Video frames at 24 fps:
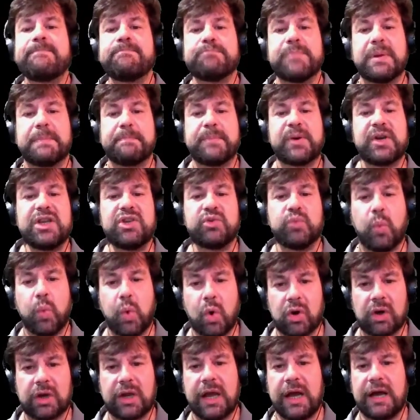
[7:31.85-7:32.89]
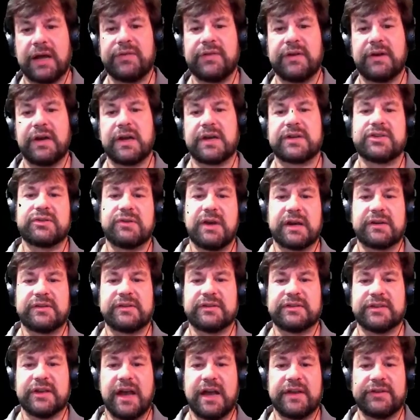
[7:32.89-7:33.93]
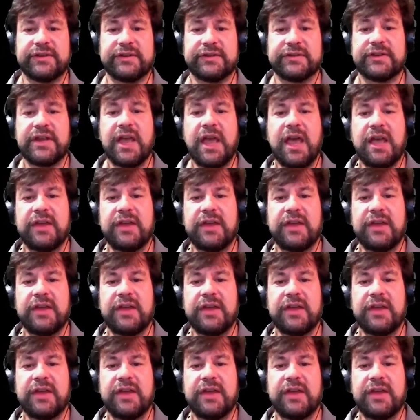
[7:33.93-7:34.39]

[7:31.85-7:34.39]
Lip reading: But please work on the lecture exercises